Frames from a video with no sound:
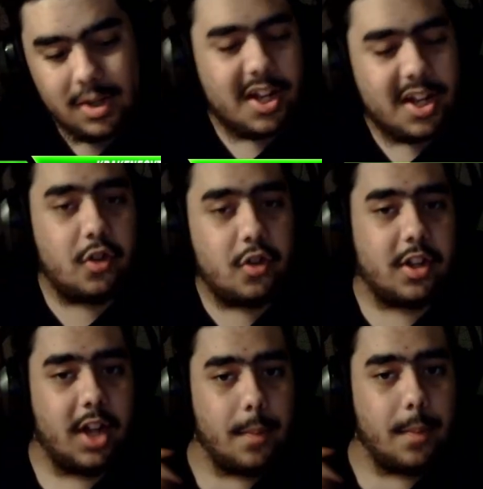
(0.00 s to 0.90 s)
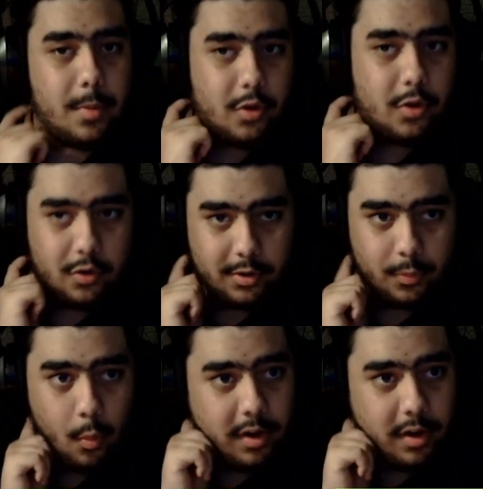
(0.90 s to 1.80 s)
And using Hyper Mode uses
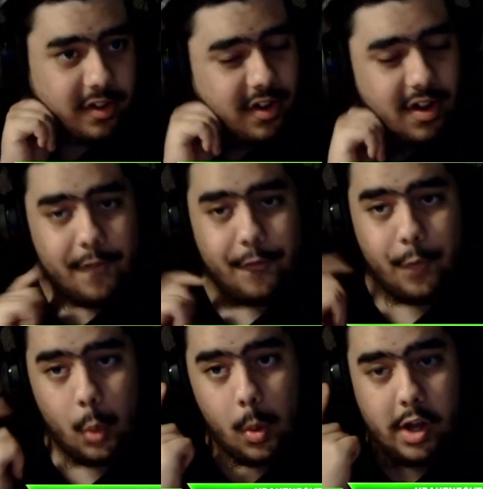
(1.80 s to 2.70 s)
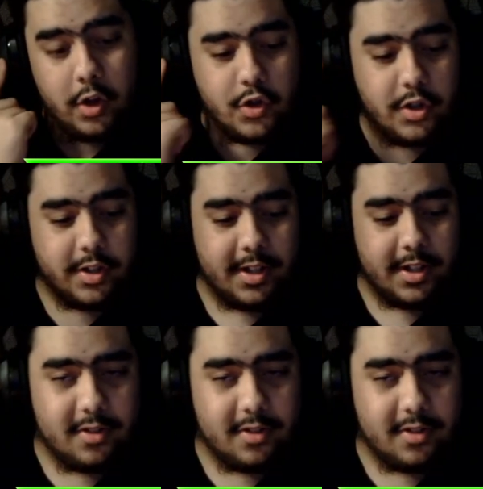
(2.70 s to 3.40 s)
one full energy tank,